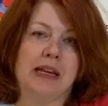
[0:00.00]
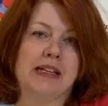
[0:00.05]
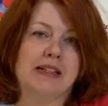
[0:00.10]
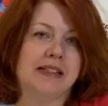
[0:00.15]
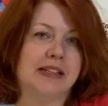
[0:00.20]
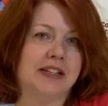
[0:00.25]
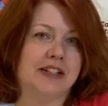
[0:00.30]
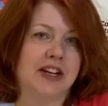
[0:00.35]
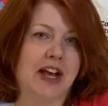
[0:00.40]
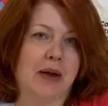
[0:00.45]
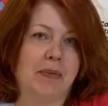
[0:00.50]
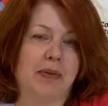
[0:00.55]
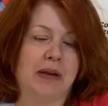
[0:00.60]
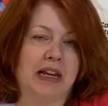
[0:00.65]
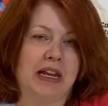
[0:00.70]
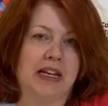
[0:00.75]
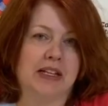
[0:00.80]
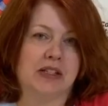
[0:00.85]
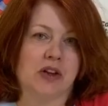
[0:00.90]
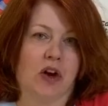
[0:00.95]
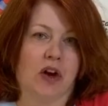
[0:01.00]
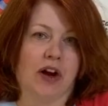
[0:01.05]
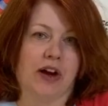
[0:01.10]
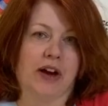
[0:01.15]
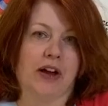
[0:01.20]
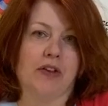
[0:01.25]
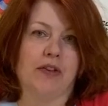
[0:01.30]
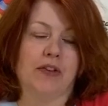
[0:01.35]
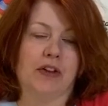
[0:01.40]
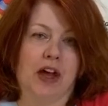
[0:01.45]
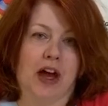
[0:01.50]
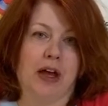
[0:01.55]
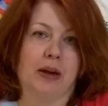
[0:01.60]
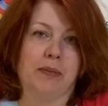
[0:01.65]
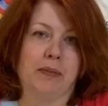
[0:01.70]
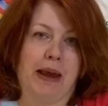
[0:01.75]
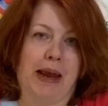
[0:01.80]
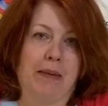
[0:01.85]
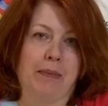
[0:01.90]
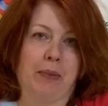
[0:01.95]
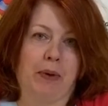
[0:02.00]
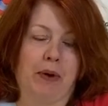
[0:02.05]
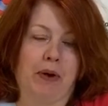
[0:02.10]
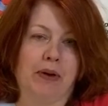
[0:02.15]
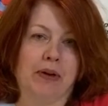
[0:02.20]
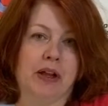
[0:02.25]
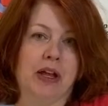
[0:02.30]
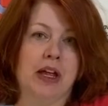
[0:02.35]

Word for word: is the Japanese art of cut paper.